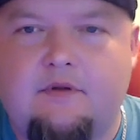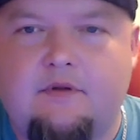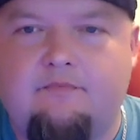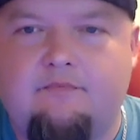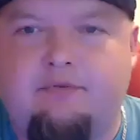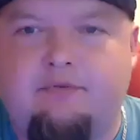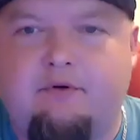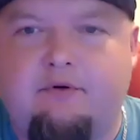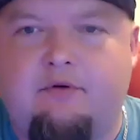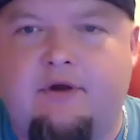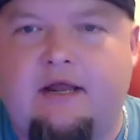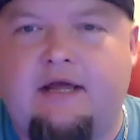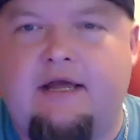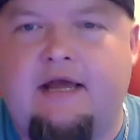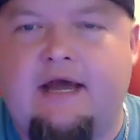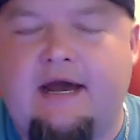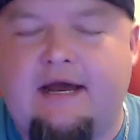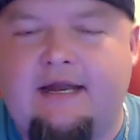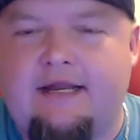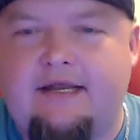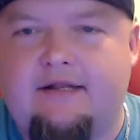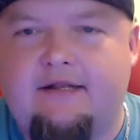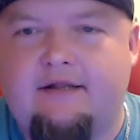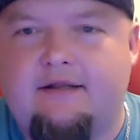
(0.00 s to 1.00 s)
but when I
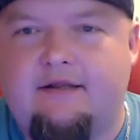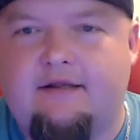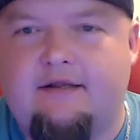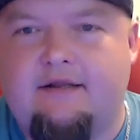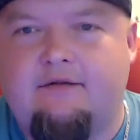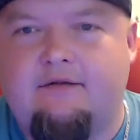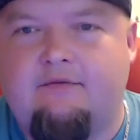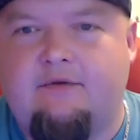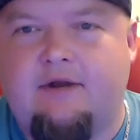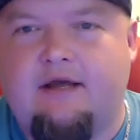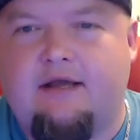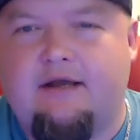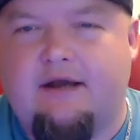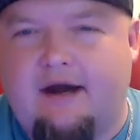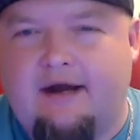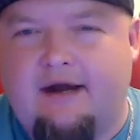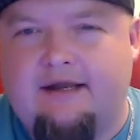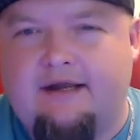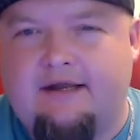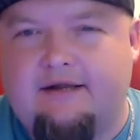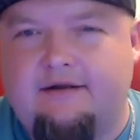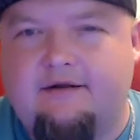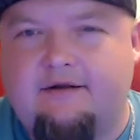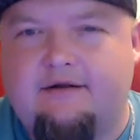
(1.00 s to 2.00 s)
had it, when I got
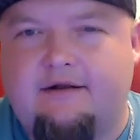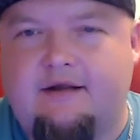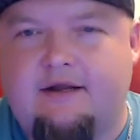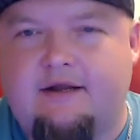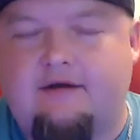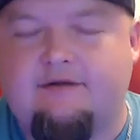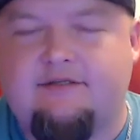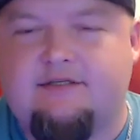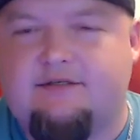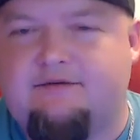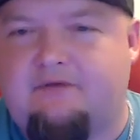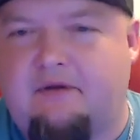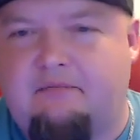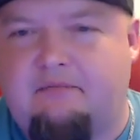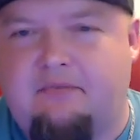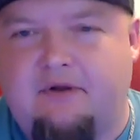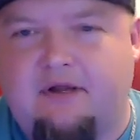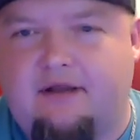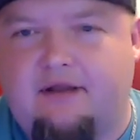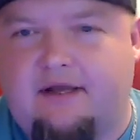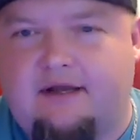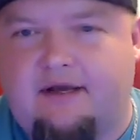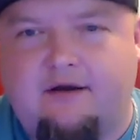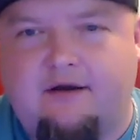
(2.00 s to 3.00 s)
it, I was just making
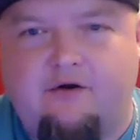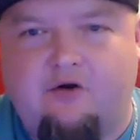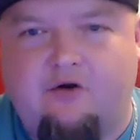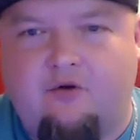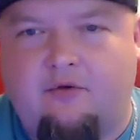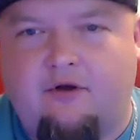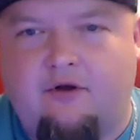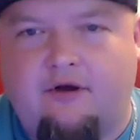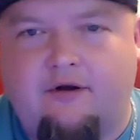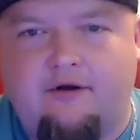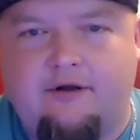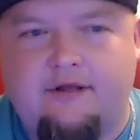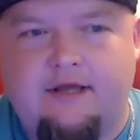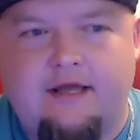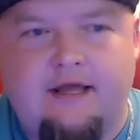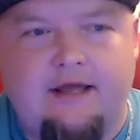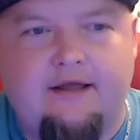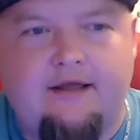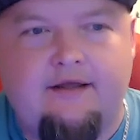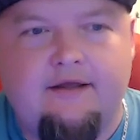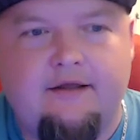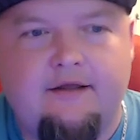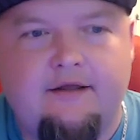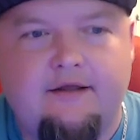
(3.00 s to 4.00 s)
it like a normal RDA.
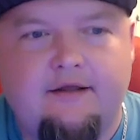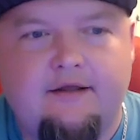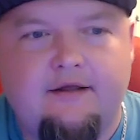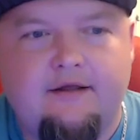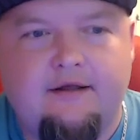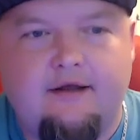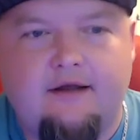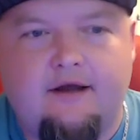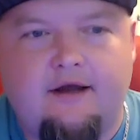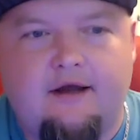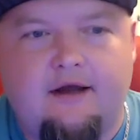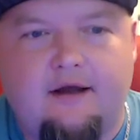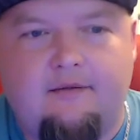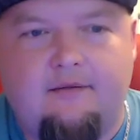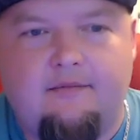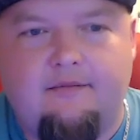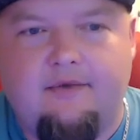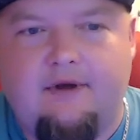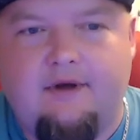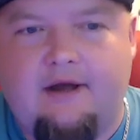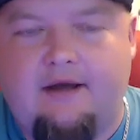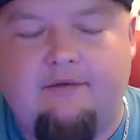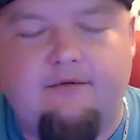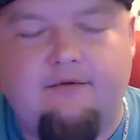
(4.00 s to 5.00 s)
Um,
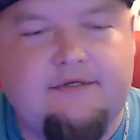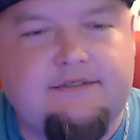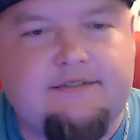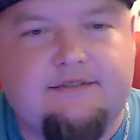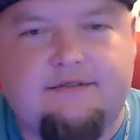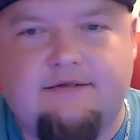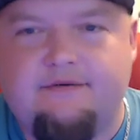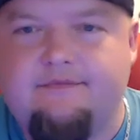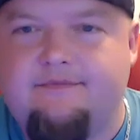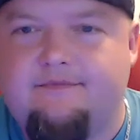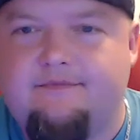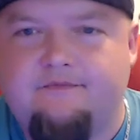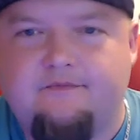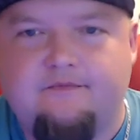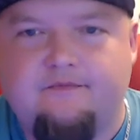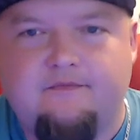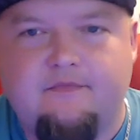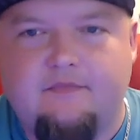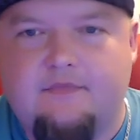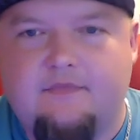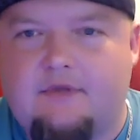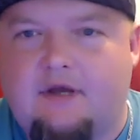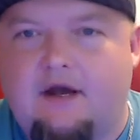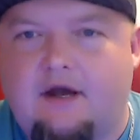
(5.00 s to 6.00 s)
I was
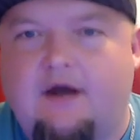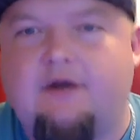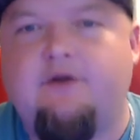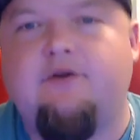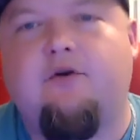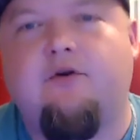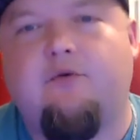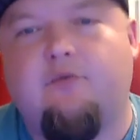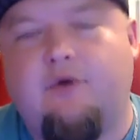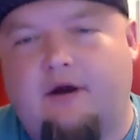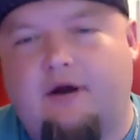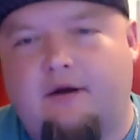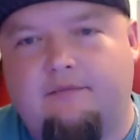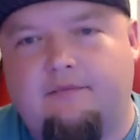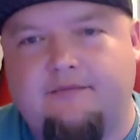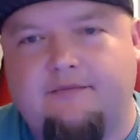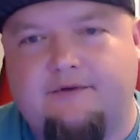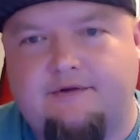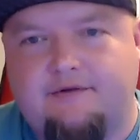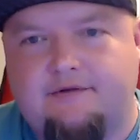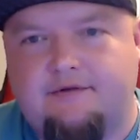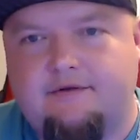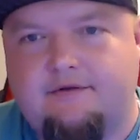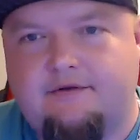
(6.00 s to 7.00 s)

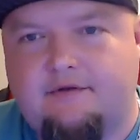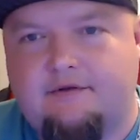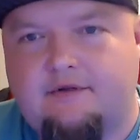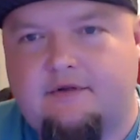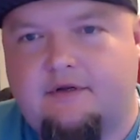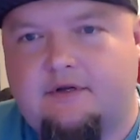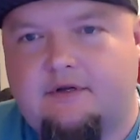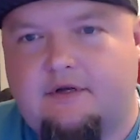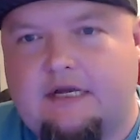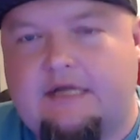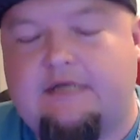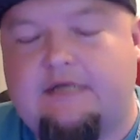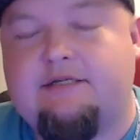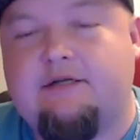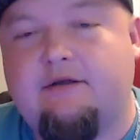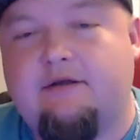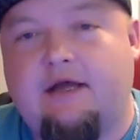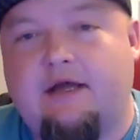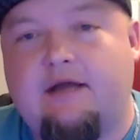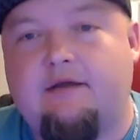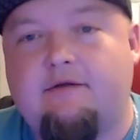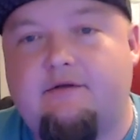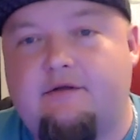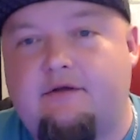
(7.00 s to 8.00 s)
underwhelmed until
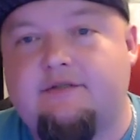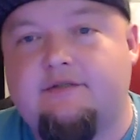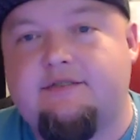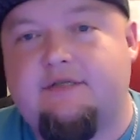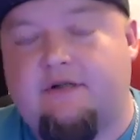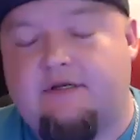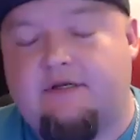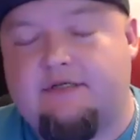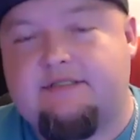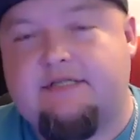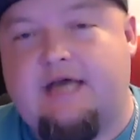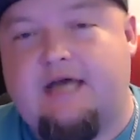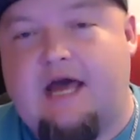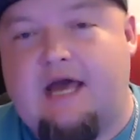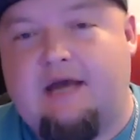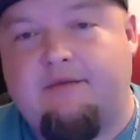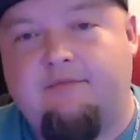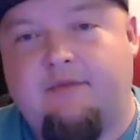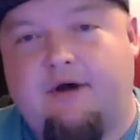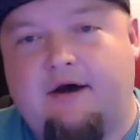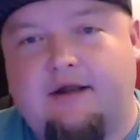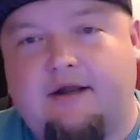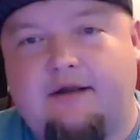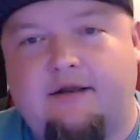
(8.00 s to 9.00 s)
I used it on a stack
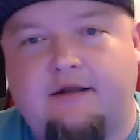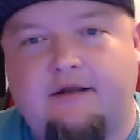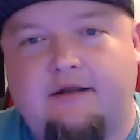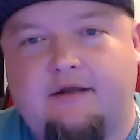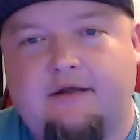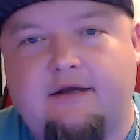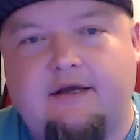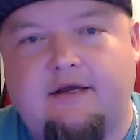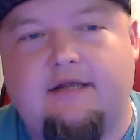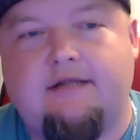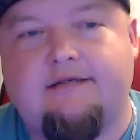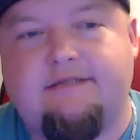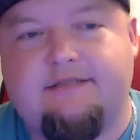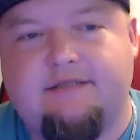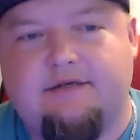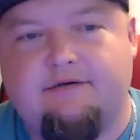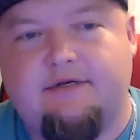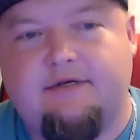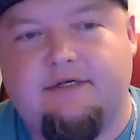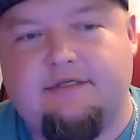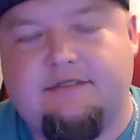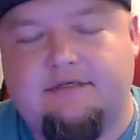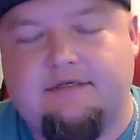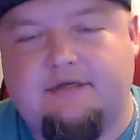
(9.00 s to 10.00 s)
mod in a
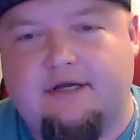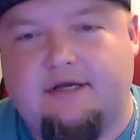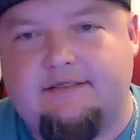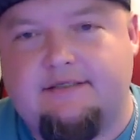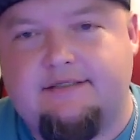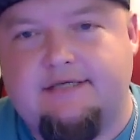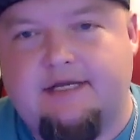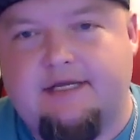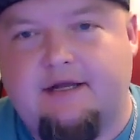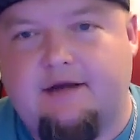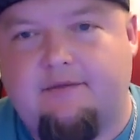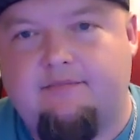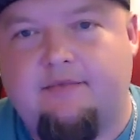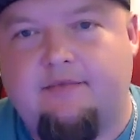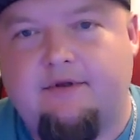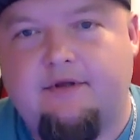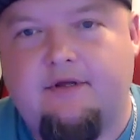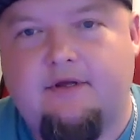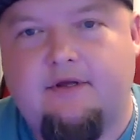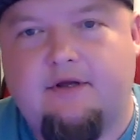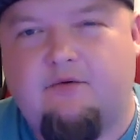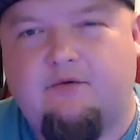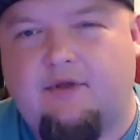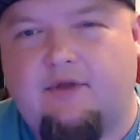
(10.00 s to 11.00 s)
series uh, setup
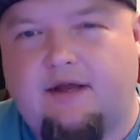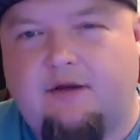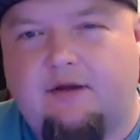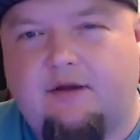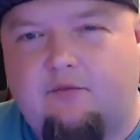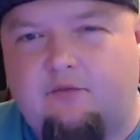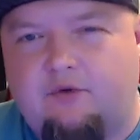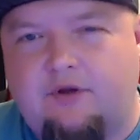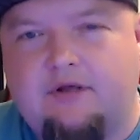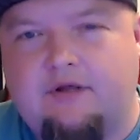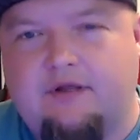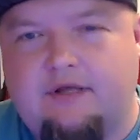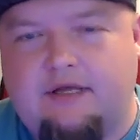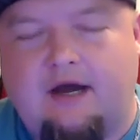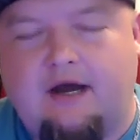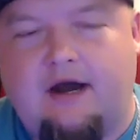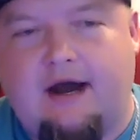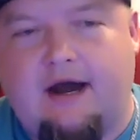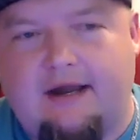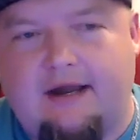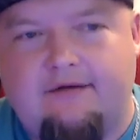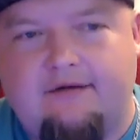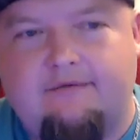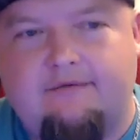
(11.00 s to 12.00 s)
with like a really
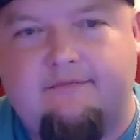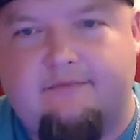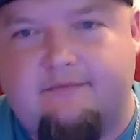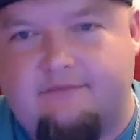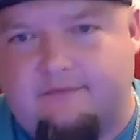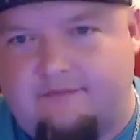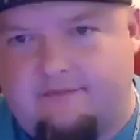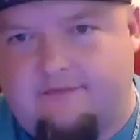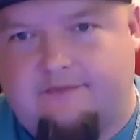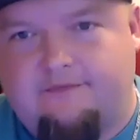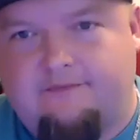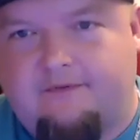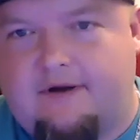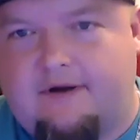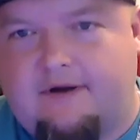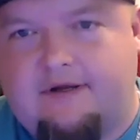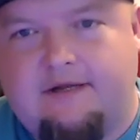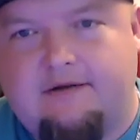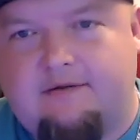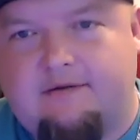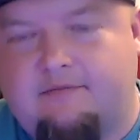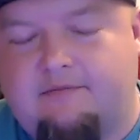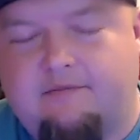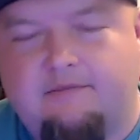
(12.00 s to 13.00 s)
hot
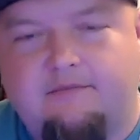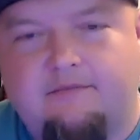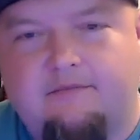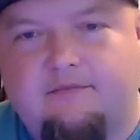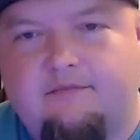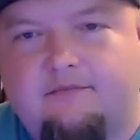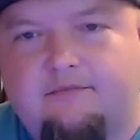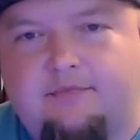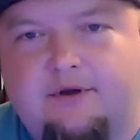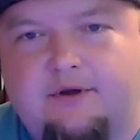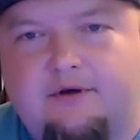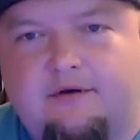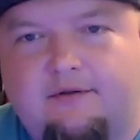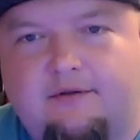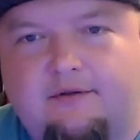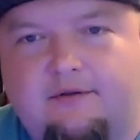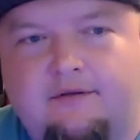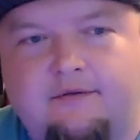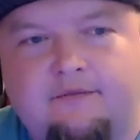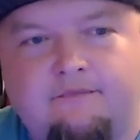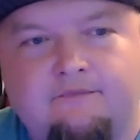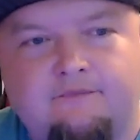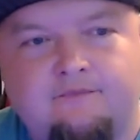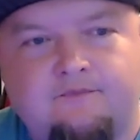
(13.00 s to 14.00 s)
fucking build.
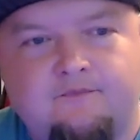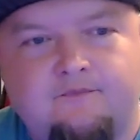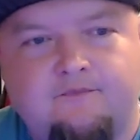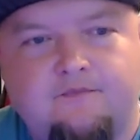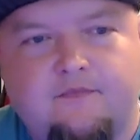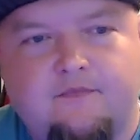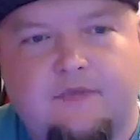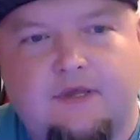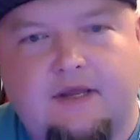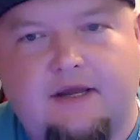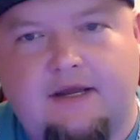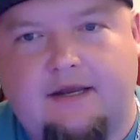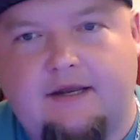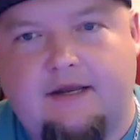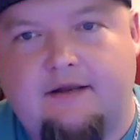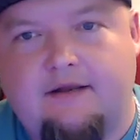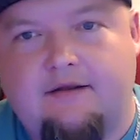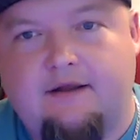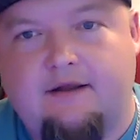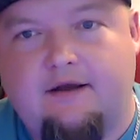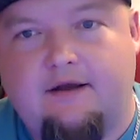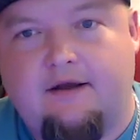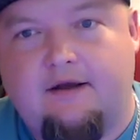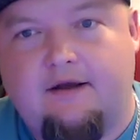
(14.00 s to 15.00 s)

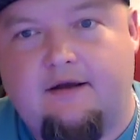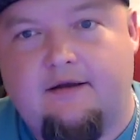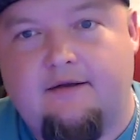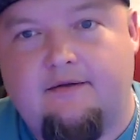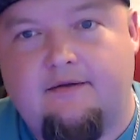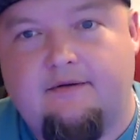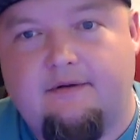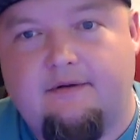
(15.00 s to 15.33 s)
And uh,